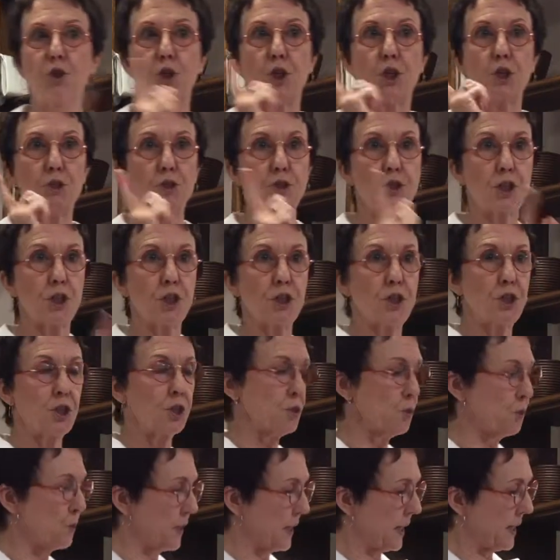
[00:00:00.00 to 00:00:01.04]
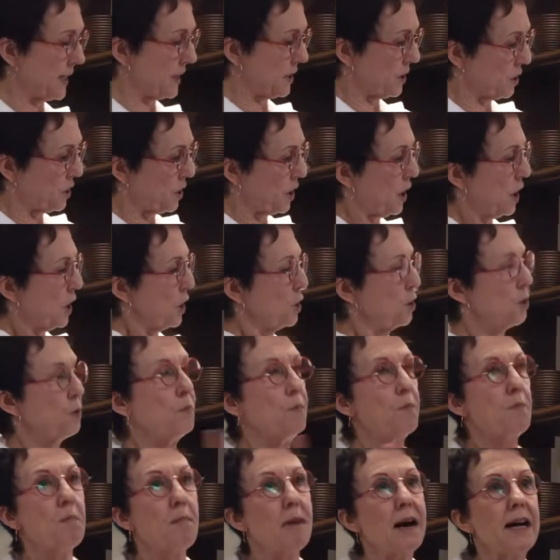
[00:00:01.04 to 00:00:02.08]
choose to do this, you
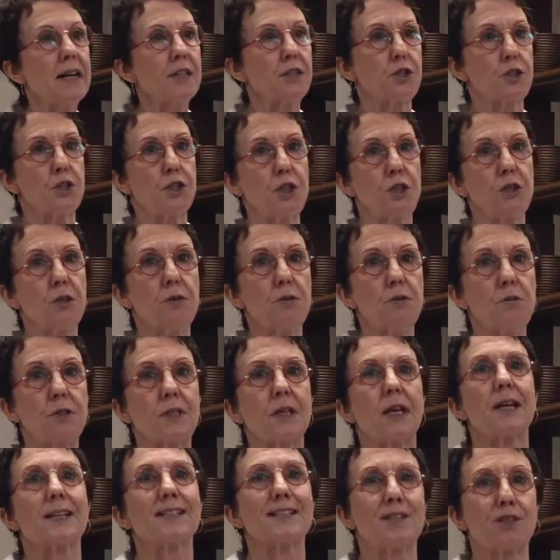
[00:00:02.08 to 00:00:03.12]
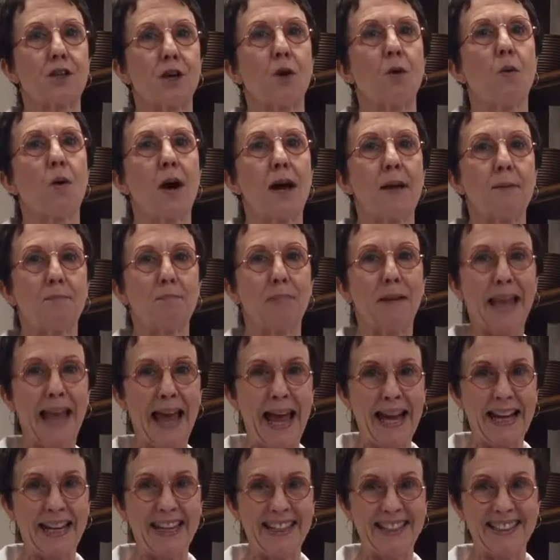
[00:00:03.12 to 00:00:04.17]
must use a sew-on
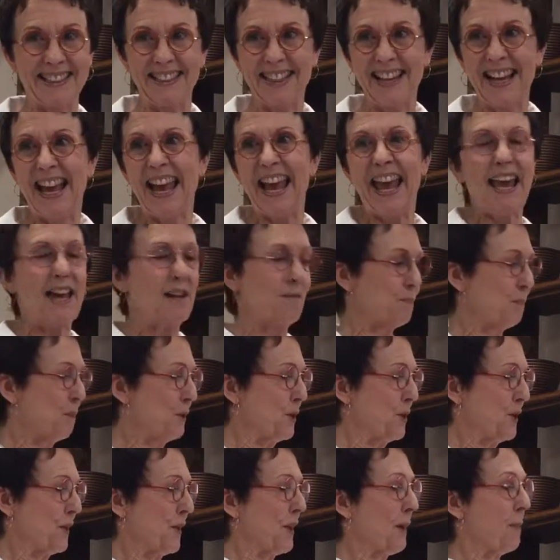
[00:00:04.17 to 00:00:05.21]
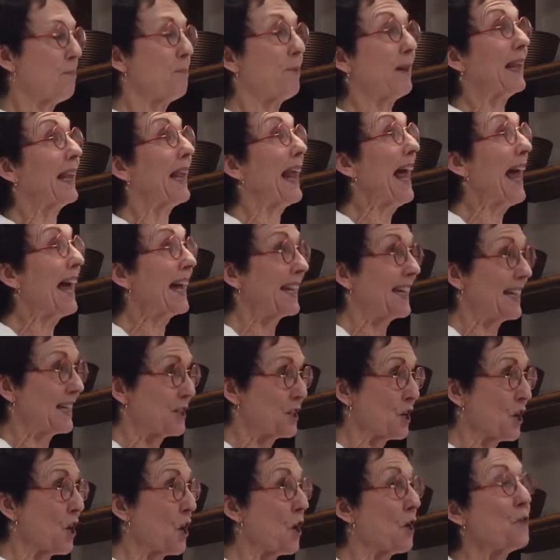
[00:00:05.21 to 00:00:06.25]
placket and put the
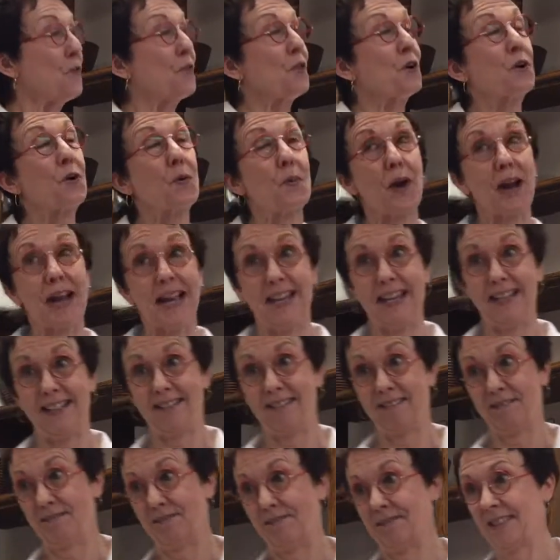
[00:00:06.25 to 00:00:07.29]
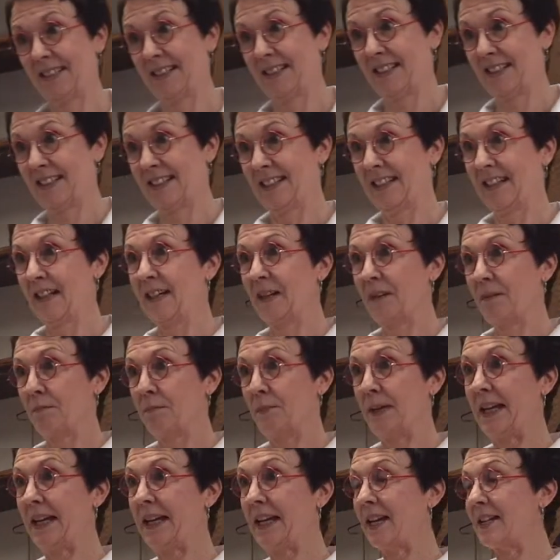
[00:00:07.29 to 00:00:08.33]
placket on the grain,
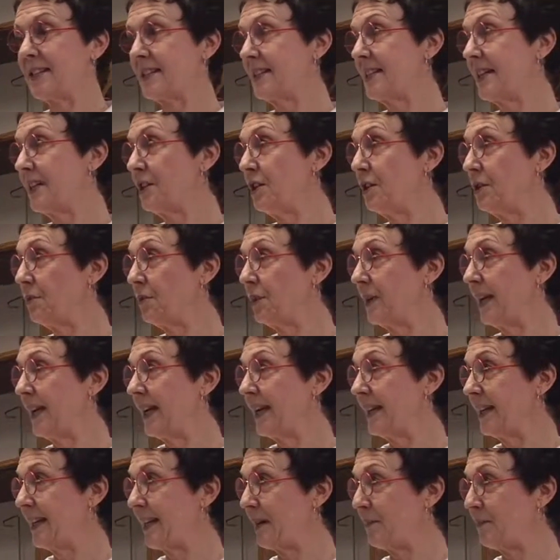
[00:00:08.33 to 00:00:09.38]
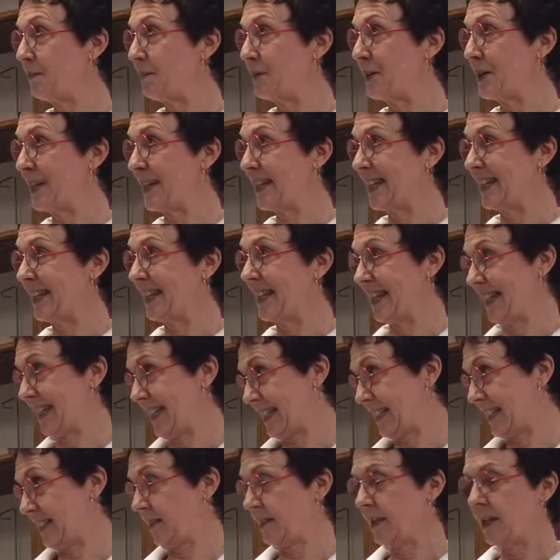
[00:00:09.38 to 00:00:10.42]
because then you would end up with
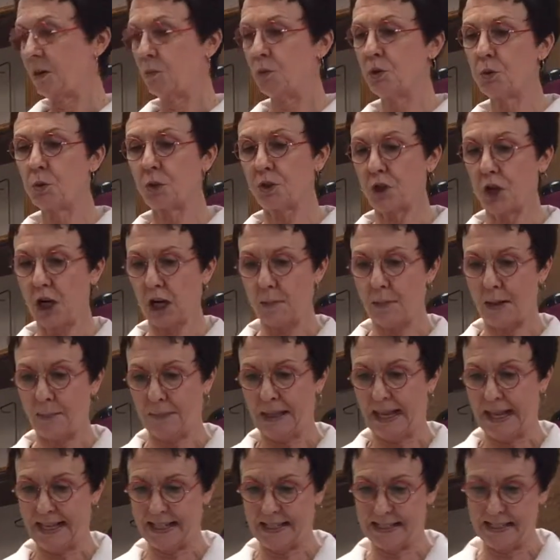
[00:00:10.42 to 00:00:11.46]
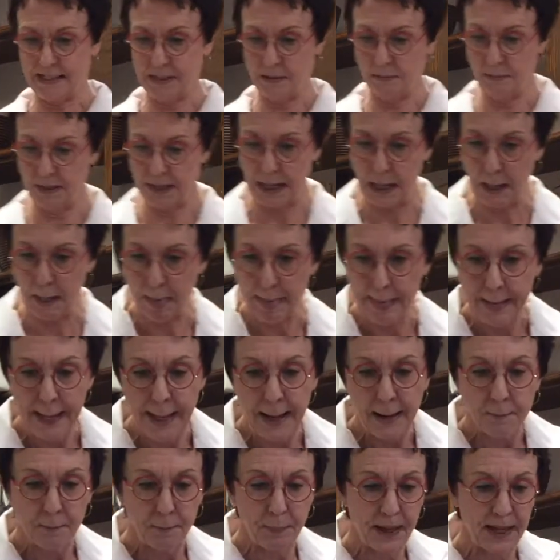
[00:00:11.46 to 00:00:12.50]
this, which we'll talk about plackets in a minute.
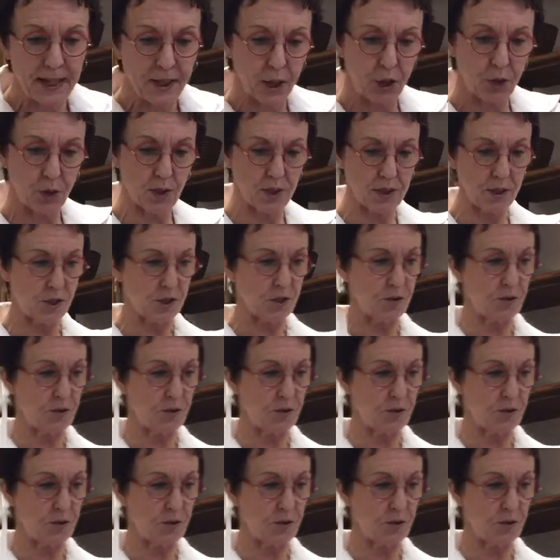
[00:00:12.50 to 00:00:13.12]
But you can